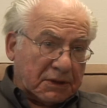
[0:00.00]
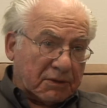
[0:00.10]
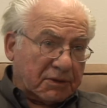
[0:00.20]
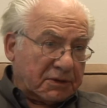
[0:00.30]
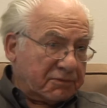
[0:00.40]
the
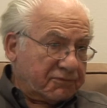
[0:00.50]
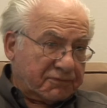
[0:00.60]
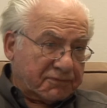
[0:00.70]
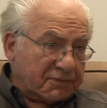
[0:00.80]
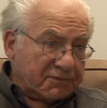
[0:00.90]
area of,
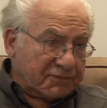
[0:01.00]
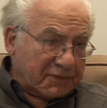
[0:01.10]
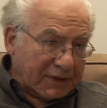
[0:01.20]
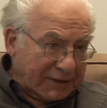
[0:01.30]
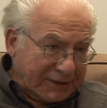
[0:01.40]
of
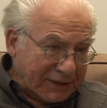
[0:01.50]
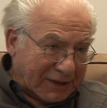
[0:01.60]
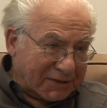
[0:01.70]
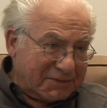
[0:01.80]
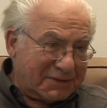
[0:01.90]

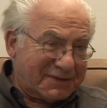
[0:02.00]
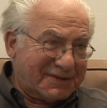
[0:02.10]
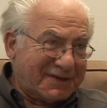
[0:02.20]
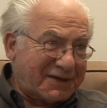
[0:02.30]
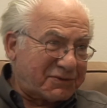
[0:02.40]
ADR
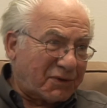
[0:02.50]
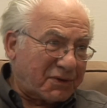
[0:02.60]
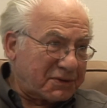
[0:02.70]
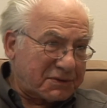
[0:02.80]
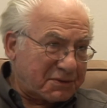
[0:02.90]
and mm.
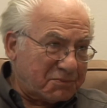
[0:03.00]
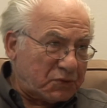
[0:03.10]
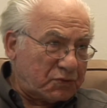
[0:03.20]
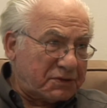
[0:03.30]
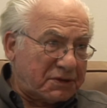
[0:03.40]
all the
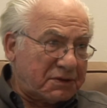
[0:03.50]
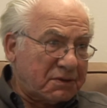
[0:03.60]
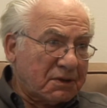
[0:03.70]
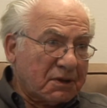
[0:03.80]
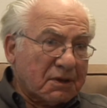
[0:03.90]

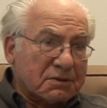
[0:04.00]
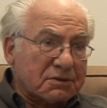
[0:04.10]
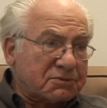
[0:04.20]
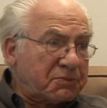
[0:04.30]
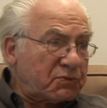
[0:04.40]
community
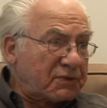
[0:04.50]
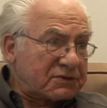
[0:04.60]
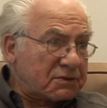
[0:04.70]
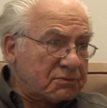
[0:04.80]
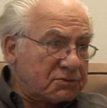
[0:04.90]
dispute
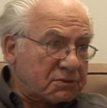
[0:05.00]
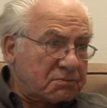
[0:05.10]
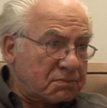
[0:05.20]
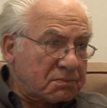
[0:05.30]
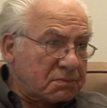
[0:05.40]

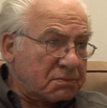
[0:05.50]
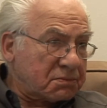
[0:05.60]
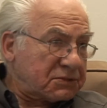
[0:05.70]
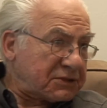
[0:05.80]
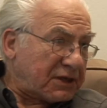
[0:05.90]
resolution
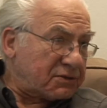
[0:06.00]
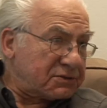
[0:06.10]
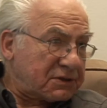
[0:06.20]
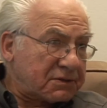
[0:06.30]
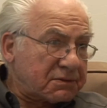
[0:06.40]

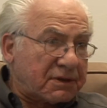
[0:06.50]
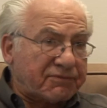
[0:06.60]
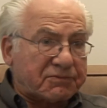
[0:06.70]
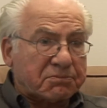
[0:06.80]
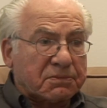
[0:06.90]
centers that
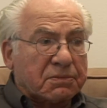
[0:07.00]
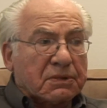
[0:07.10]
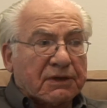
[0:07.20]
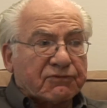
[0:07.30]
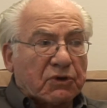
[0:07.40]
have
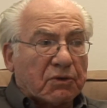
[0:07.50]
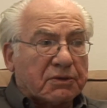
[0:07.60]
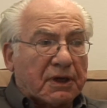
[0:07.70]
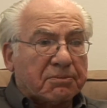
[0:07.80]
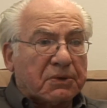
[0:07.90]
have
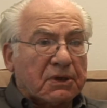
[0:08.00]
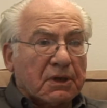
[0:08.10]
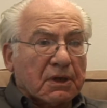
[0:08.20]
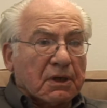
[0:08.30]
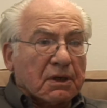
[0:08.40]
grown up.
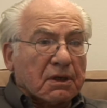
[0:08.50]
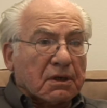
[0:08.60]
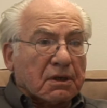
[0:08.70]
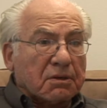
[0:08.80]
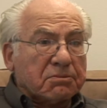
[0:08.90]

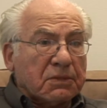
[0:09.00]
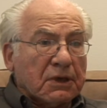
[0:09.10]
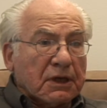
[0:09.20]
Mm.